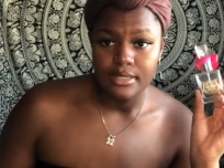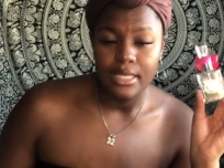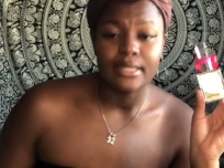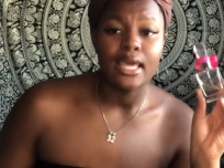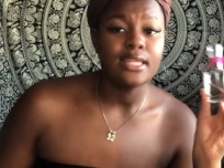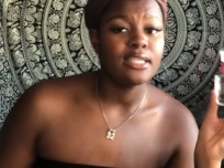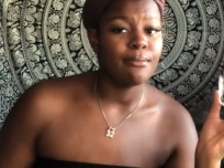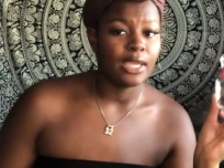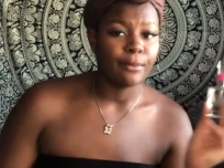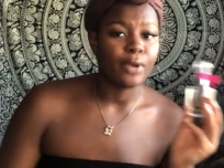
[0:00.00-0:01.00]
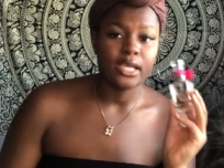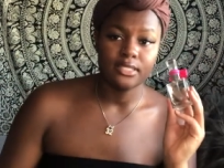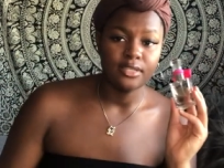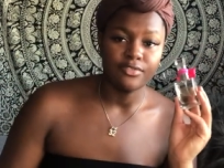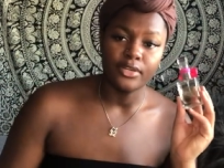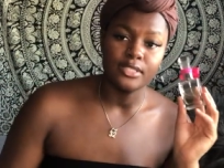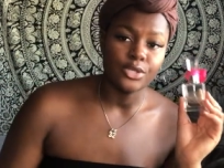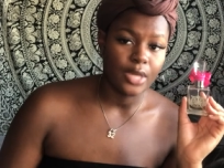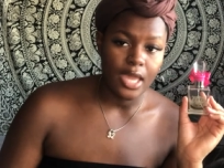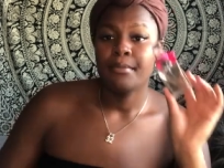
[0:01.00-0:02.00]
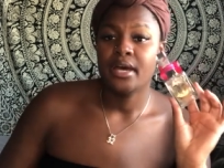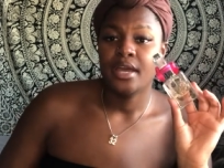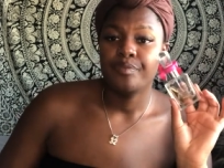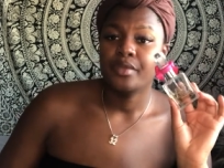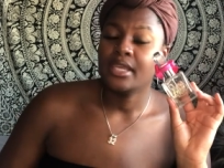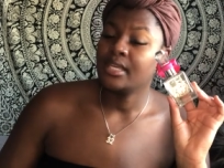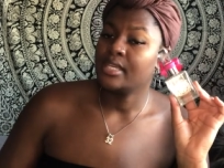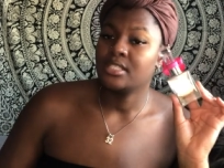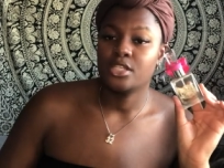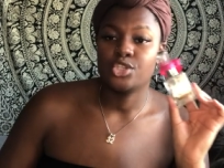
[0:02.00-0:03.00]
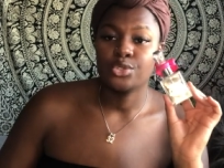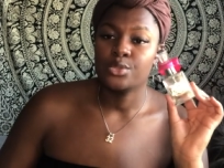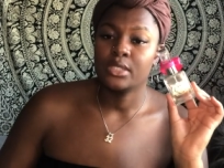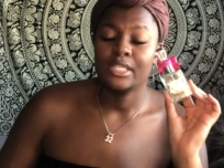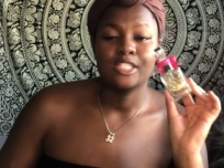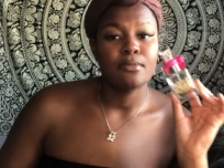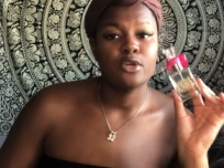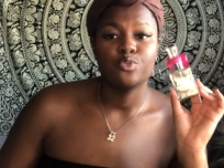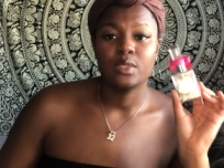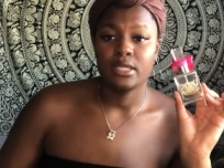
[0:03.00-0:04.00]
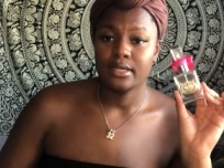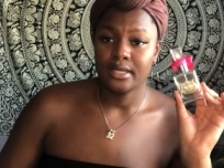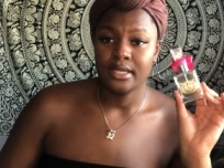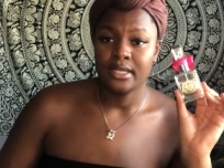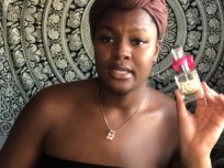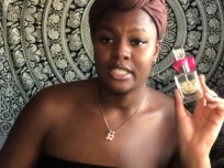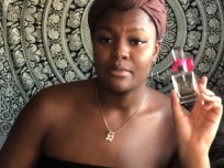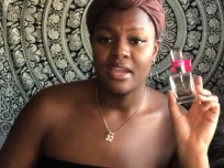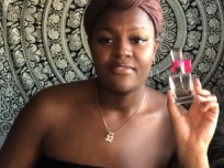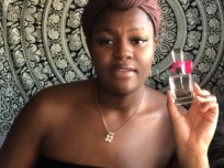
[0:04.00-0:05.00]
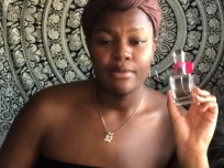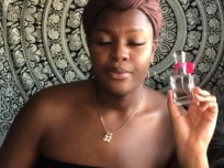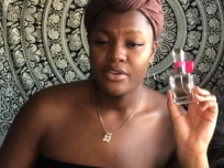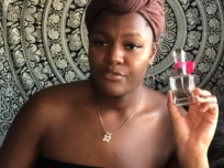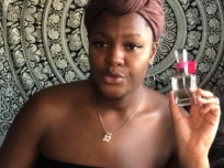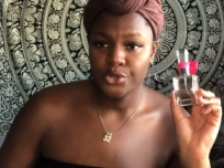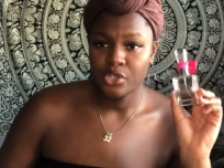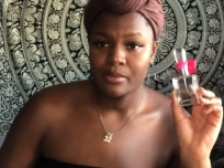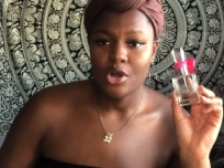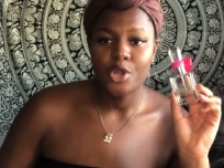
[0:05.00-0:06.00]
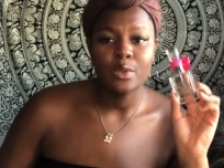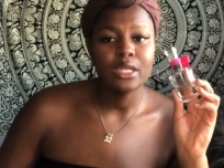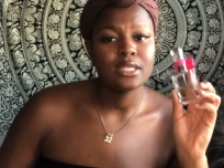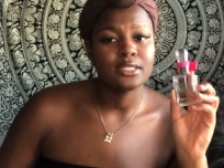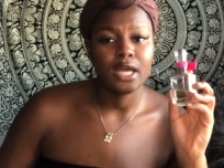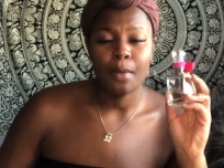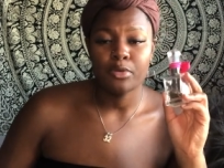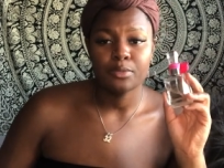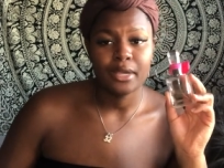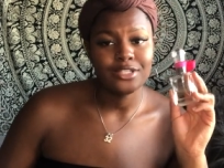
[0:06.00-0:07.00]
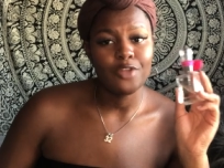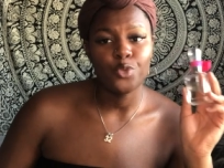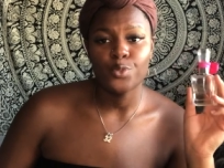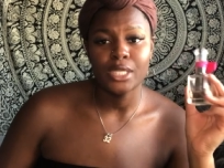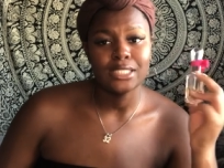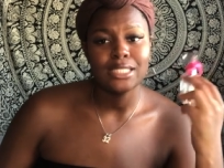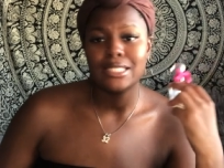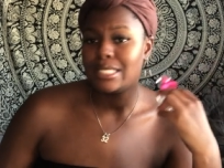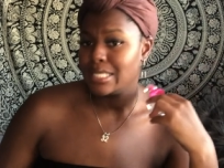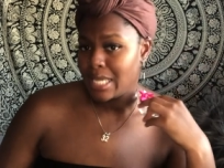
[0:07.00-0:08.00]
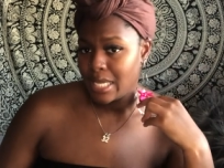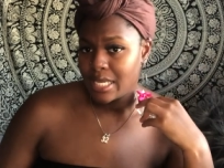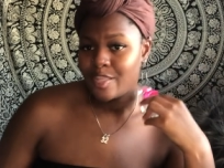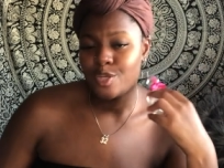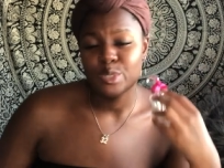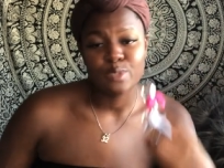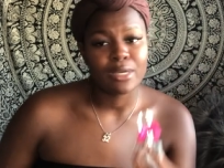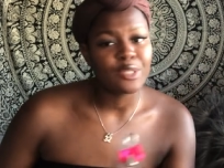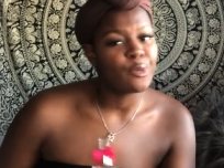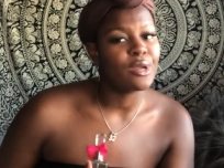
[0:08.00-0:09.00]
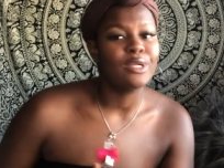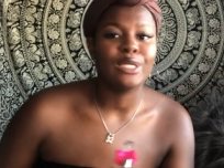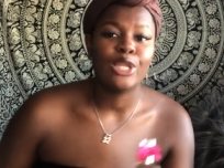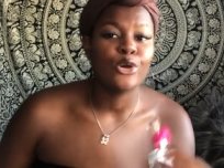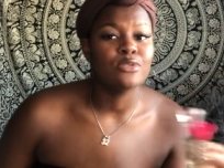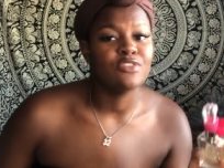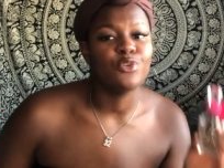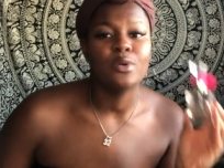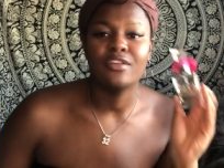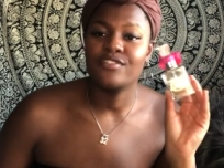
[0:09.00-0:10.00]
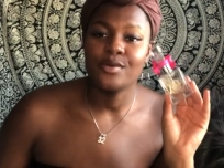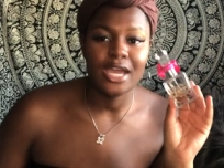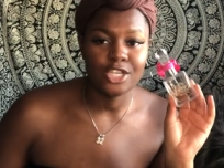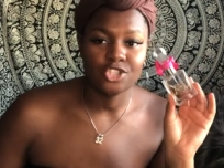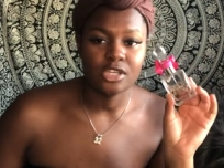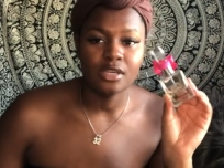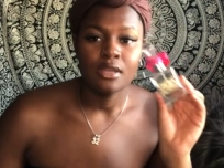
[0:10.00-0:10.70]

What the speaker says: Like, that is a big price difference, okay? But it is the truth. It smells really good. It's my favorite perfume. All you need is a couple sprays on the wrist and the neck, and then you can spray a little bit on the clothes if you want to feel extra.